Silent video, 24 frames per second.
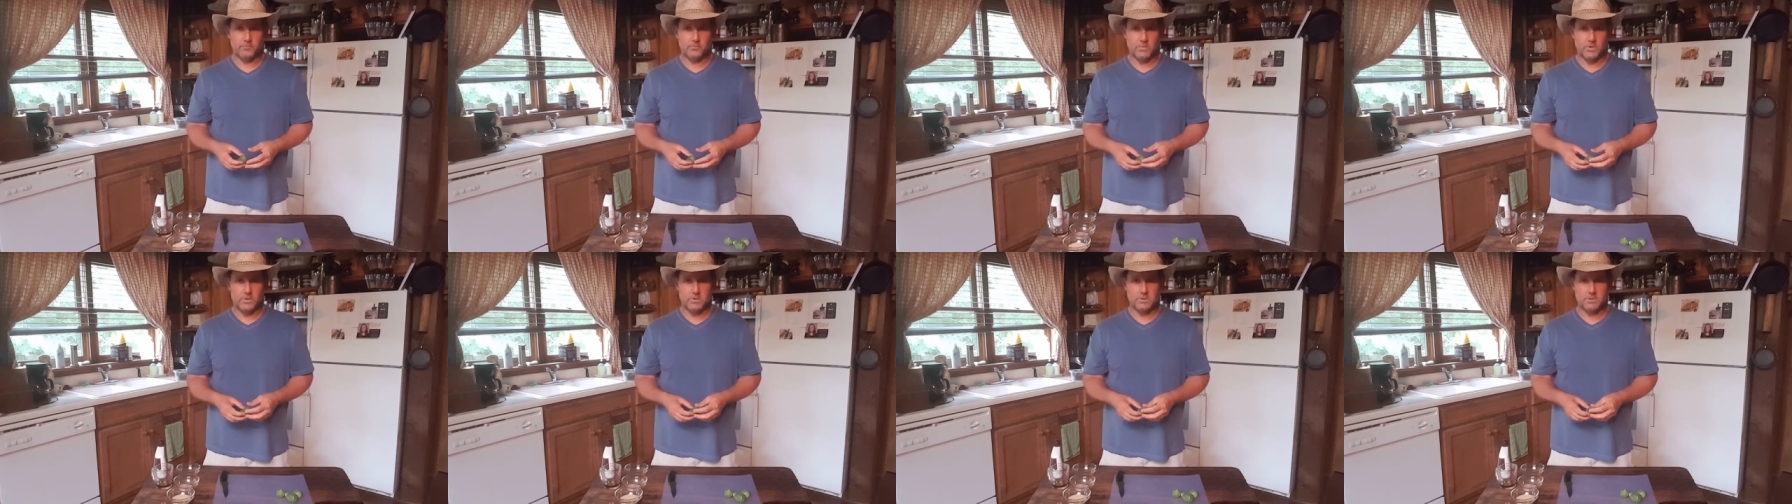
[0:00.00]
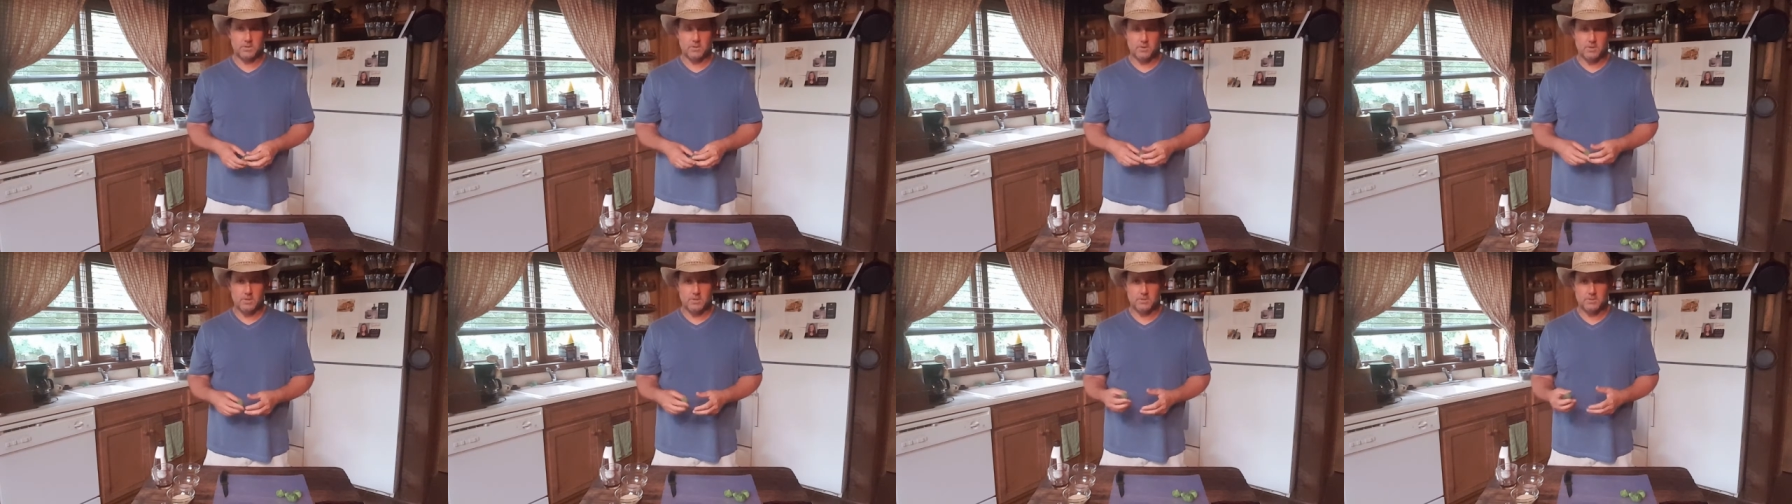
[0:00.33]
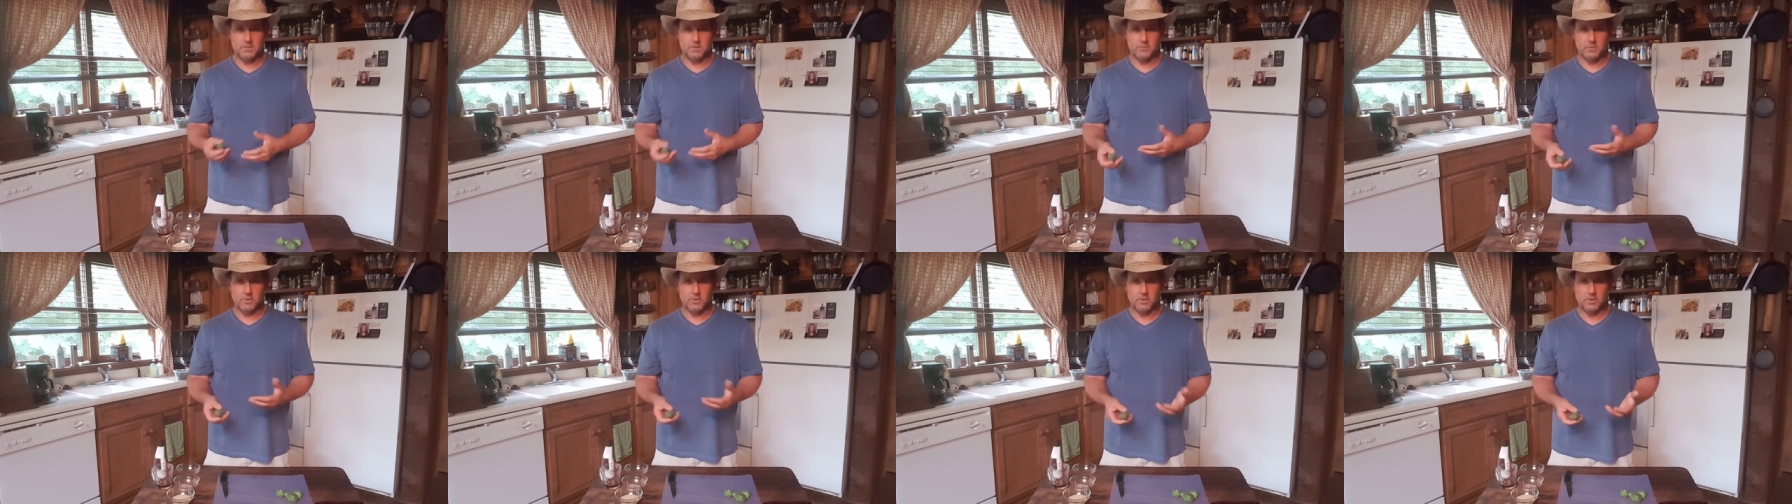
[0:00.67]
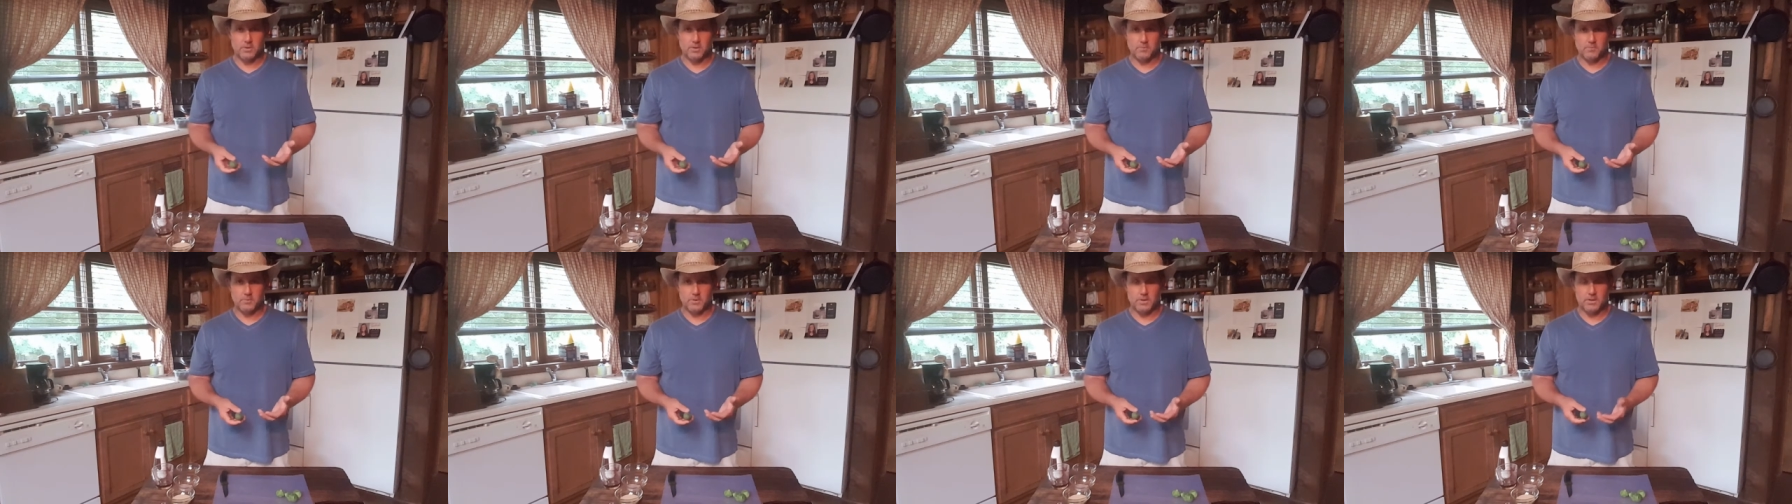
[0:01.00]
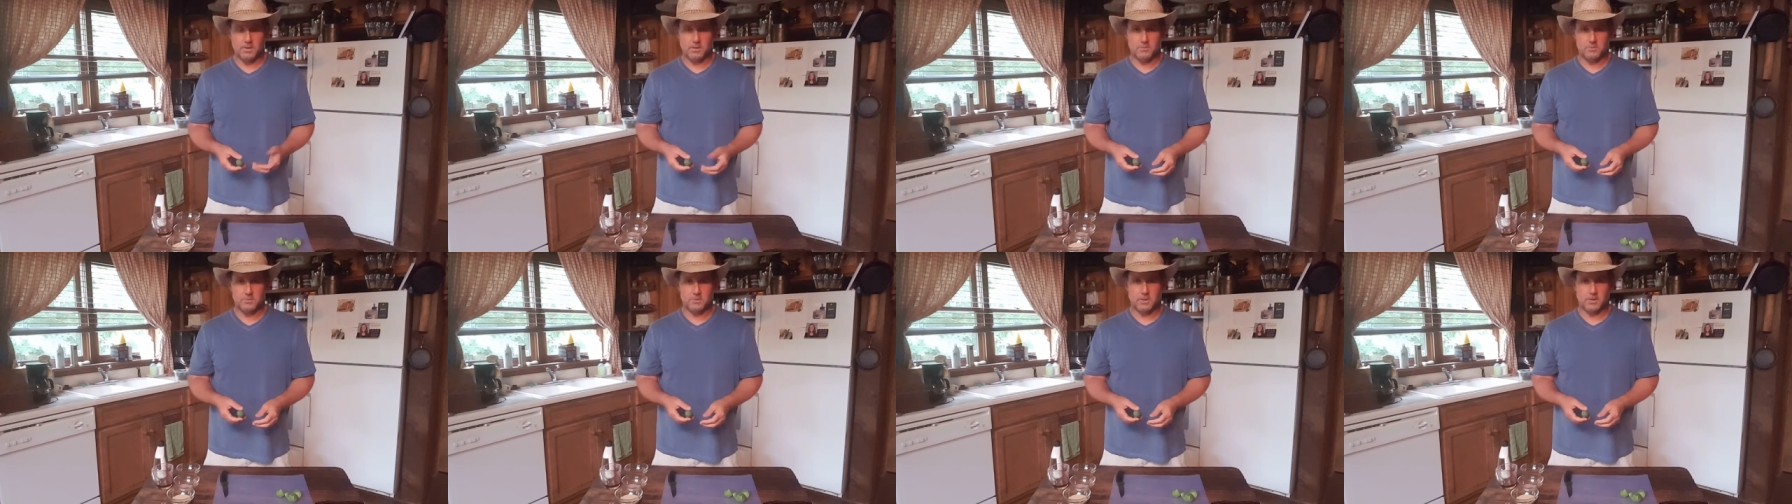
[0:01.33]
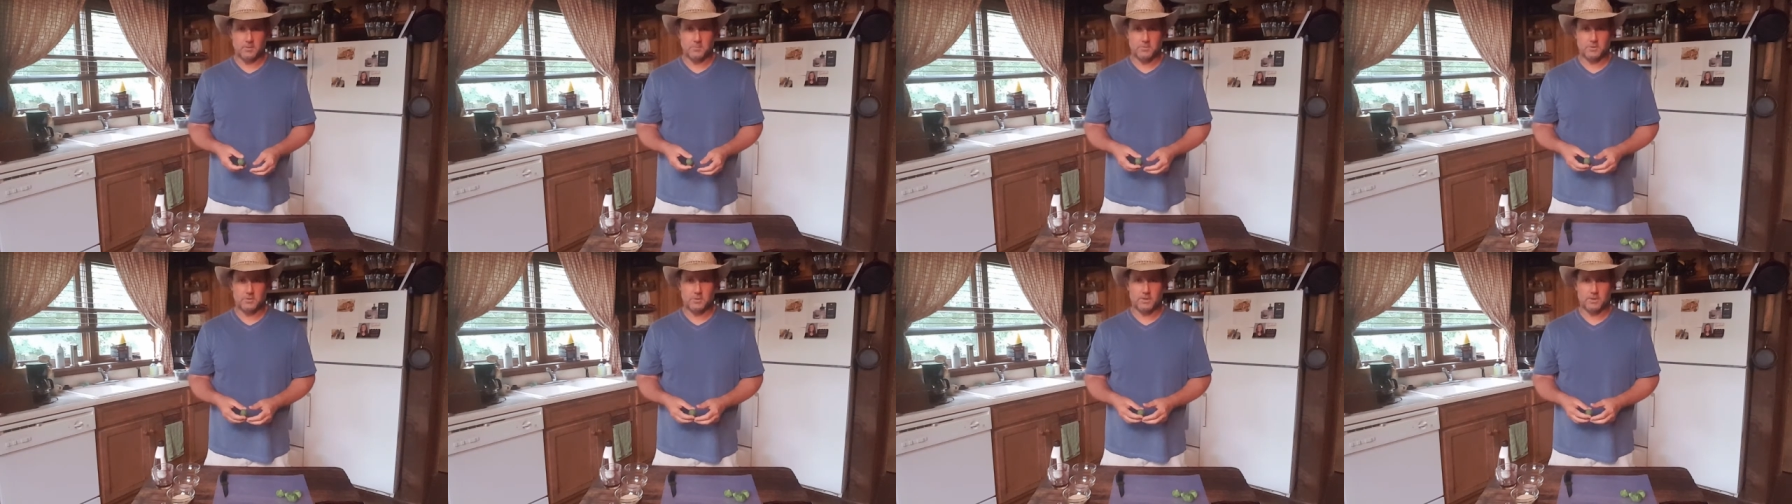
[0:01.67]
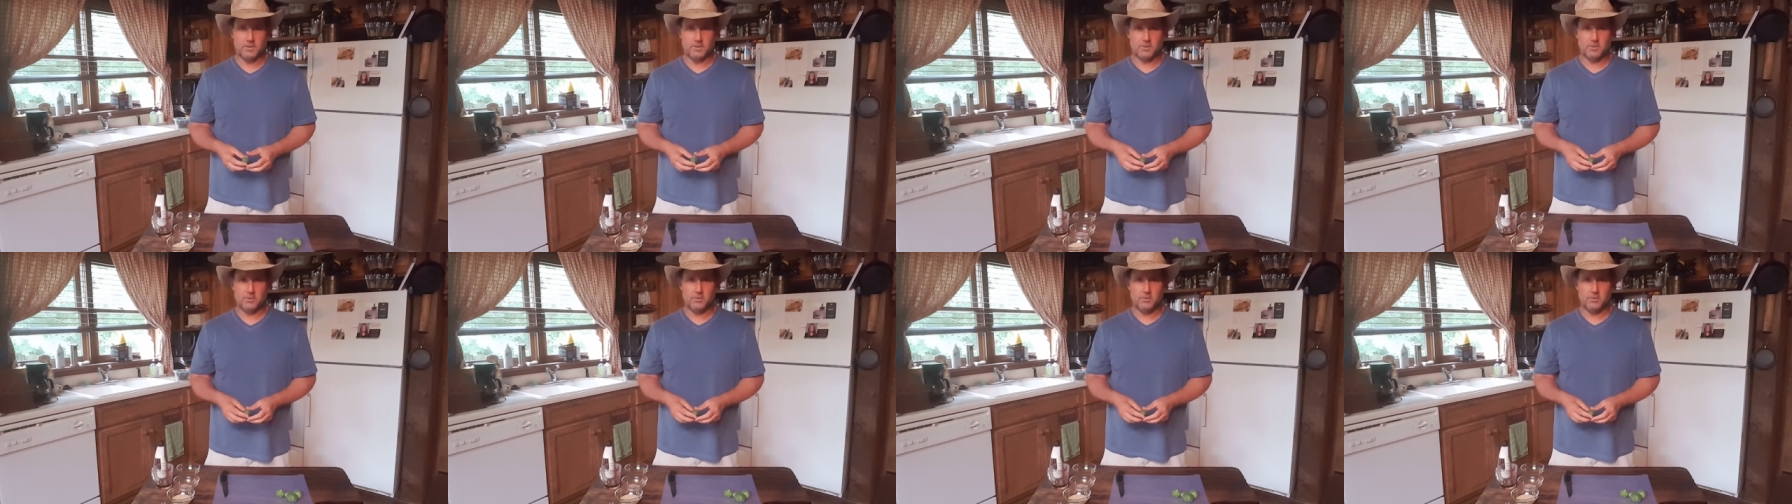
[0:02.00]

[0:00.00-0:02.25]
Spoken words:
the series of cooking videos that I'm trying to